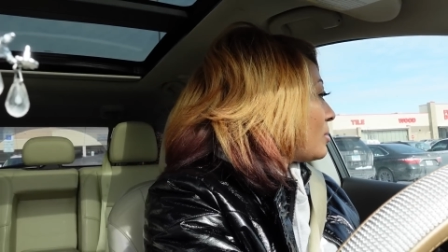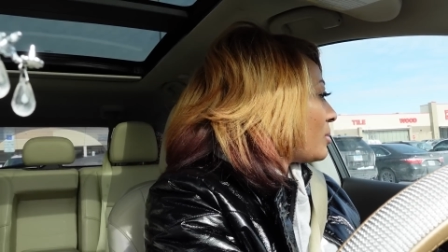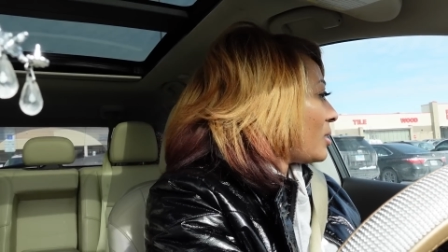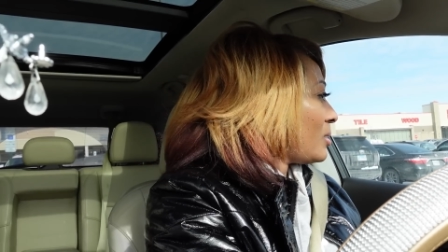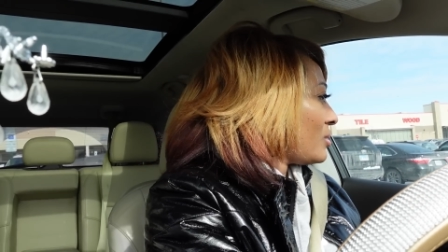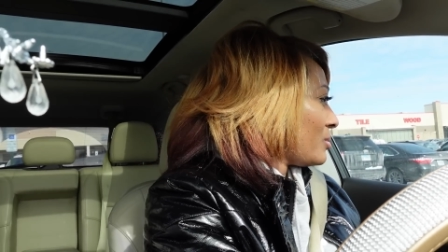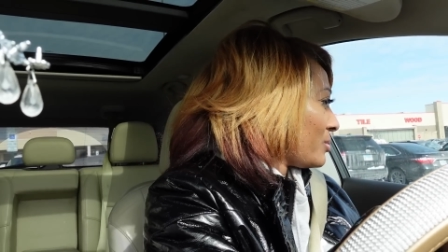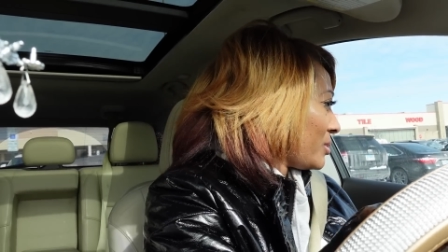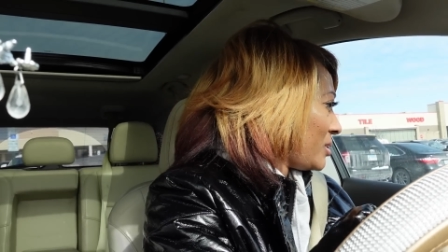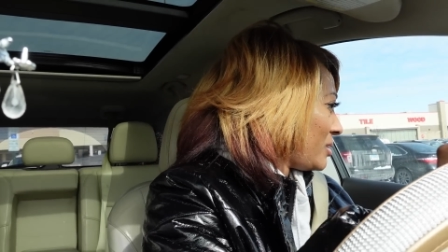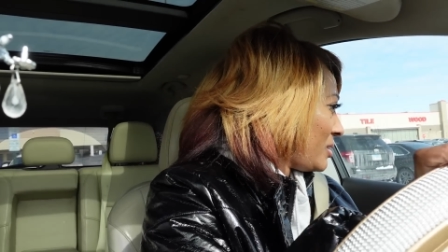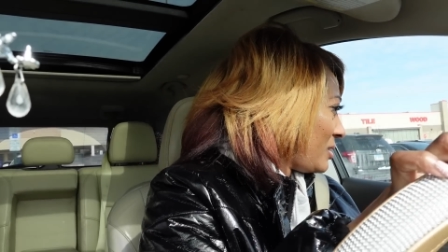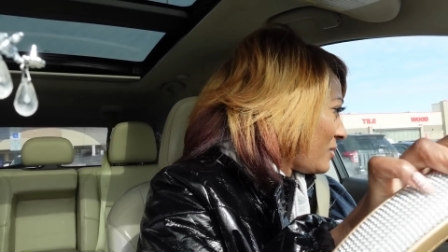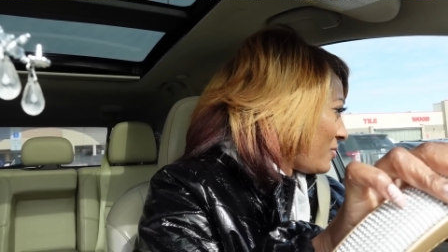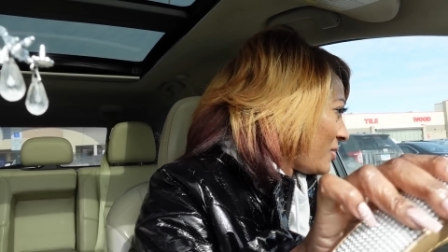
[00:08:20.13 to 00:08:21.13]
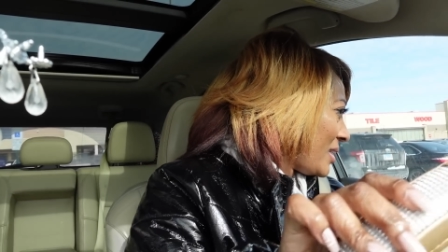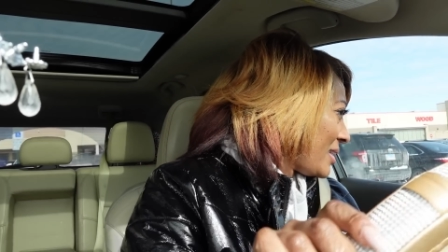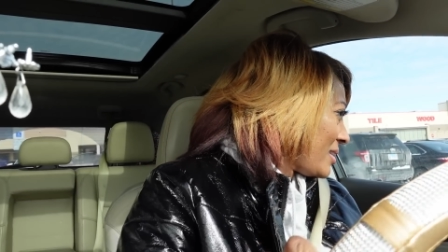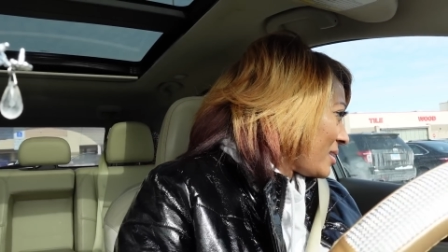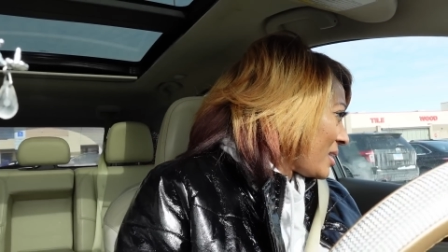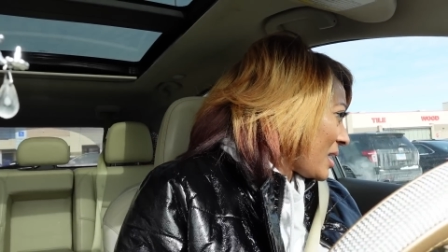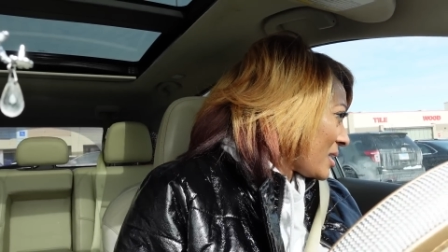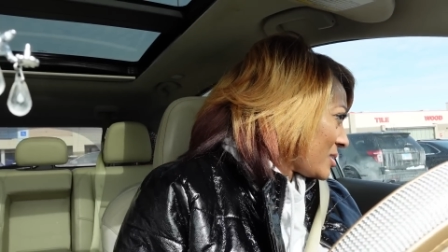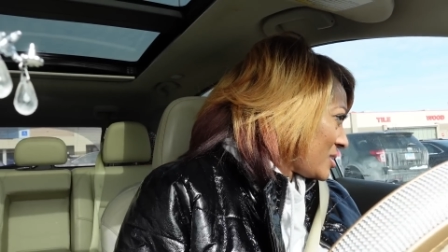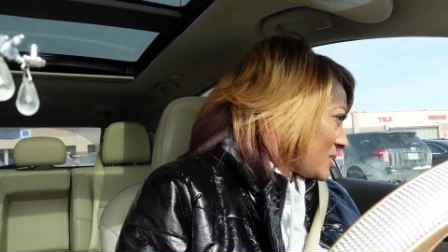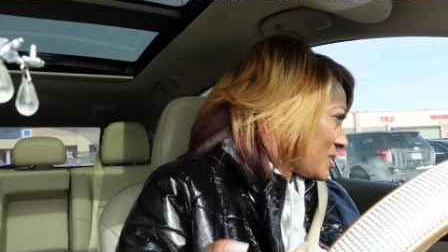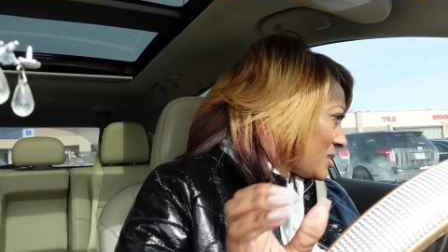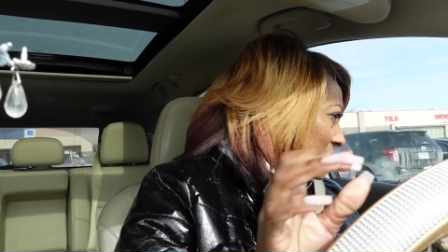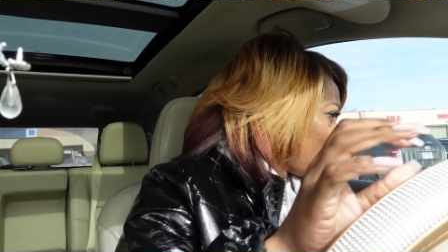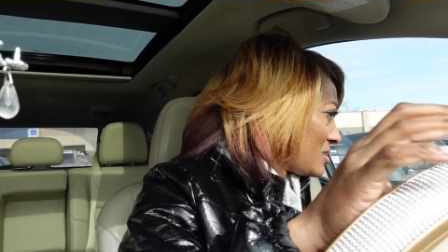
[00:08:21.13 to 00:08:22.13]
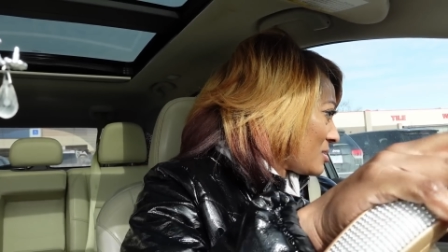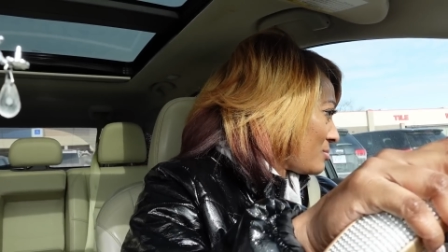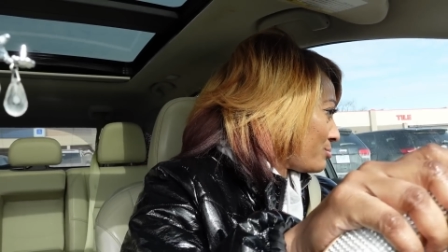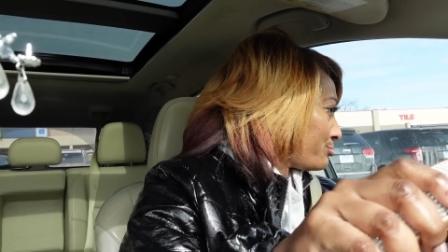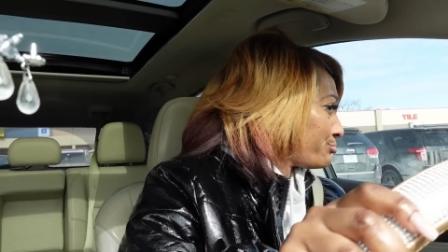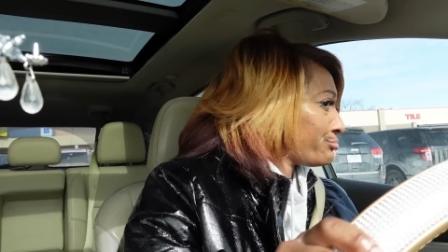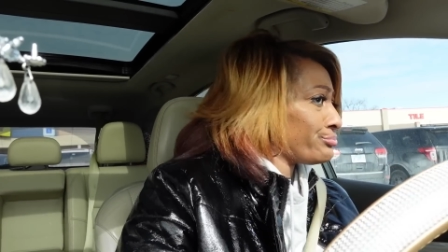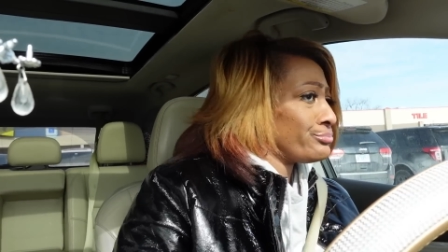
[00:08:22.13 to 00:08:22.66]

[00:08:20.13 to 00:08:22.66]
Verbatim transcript: I'm hungry. If not, I'll just eat some